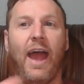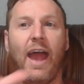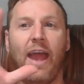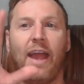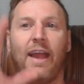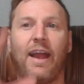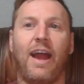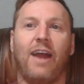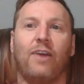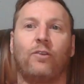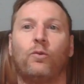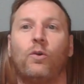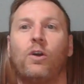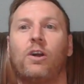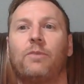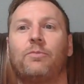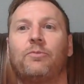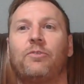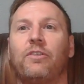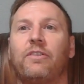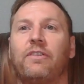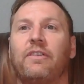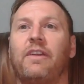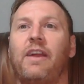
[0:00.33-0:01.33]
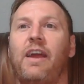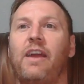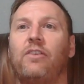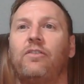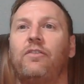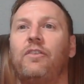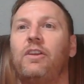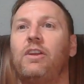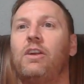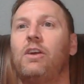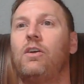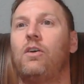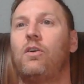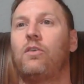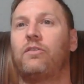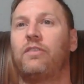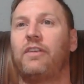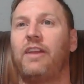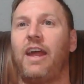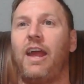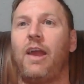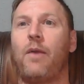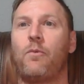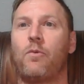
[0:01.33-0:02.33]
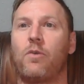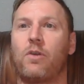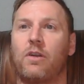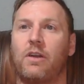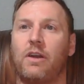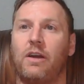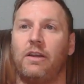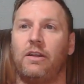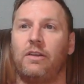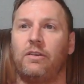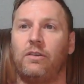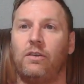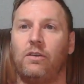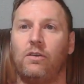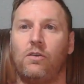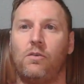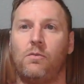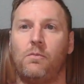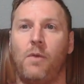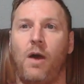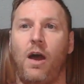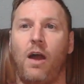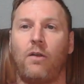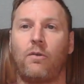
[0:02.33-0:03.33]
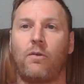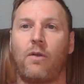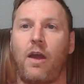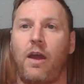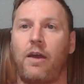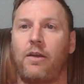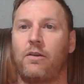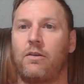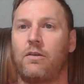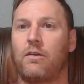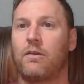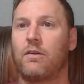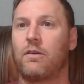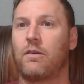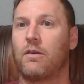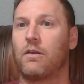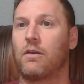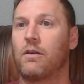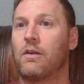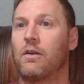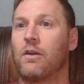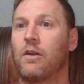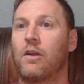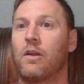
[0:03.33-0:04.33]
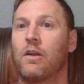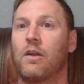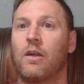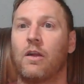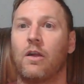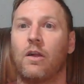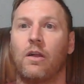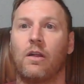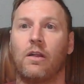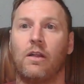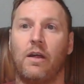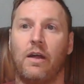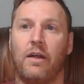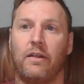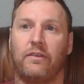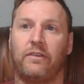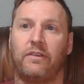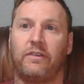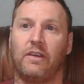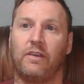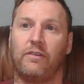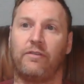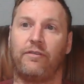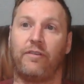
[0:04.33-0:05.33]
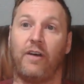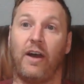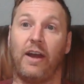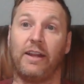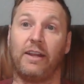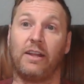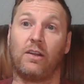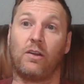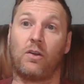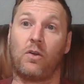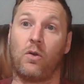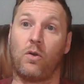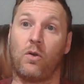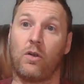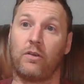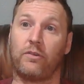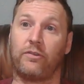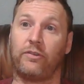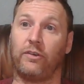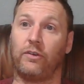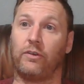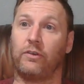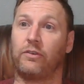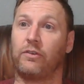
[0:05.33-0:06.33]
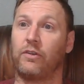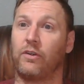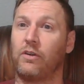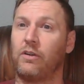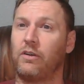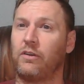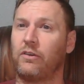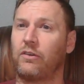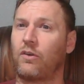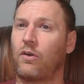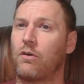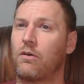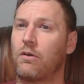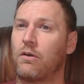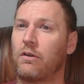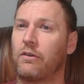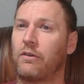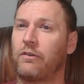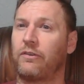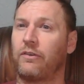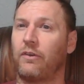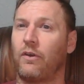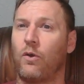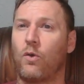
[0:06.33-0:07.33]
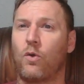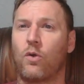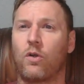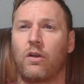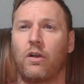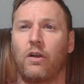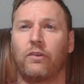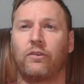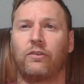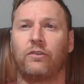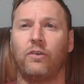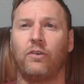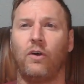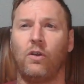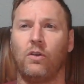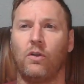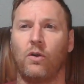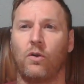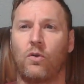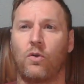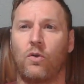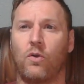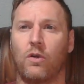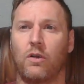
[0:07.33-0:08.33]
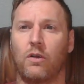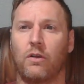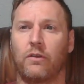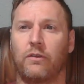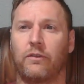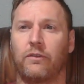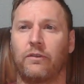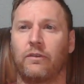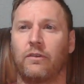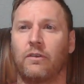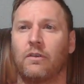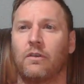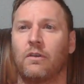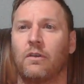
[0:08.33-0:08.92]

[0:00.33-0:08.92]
Hey guys, welcome to today's video. Today we're gonna do Mach Rider. Let's see, fighting course, endurance course, or a solo course.